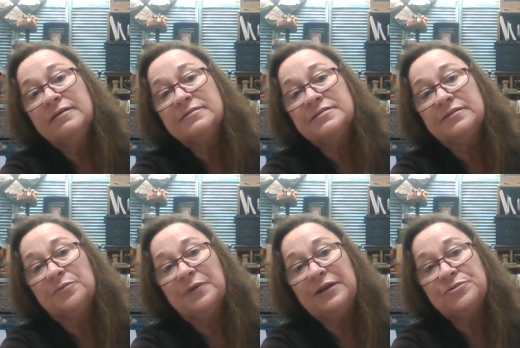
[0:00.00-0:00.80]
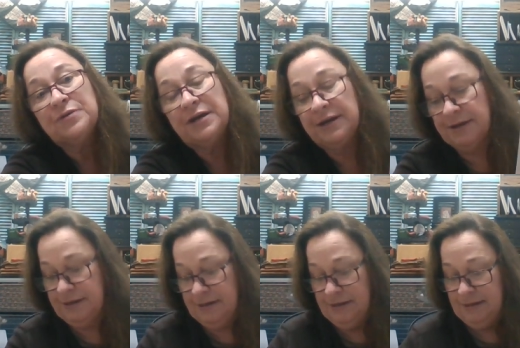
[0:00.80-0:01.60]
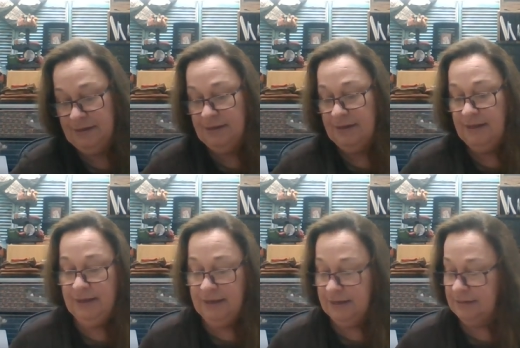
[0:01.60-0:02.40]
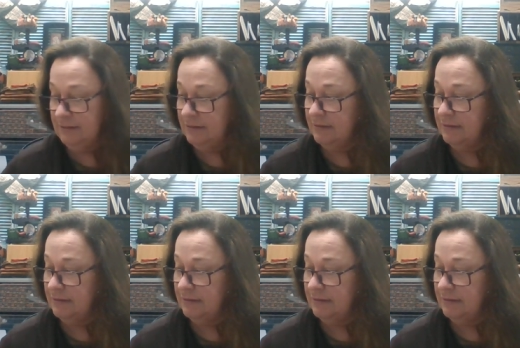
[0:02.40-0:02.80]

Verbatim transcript: It's a little red truck, and